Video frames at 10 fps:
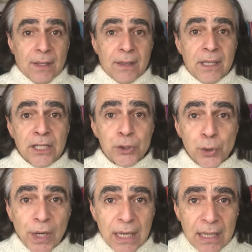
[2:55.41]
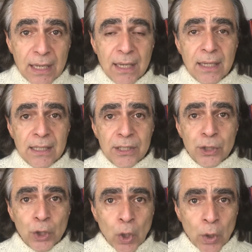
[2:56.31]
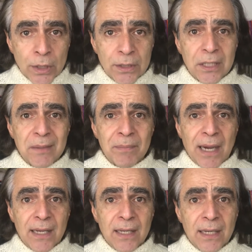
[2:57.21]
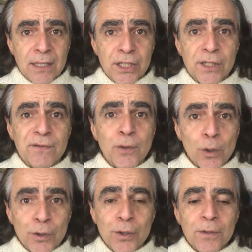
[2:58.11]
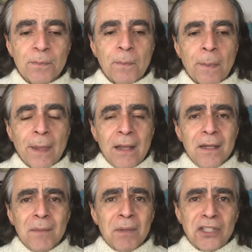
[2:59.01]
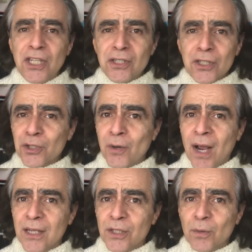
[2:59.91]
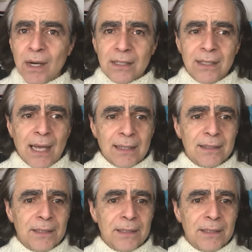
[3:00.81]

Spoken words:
The tree is known by its fruits. But Jesus Christ was not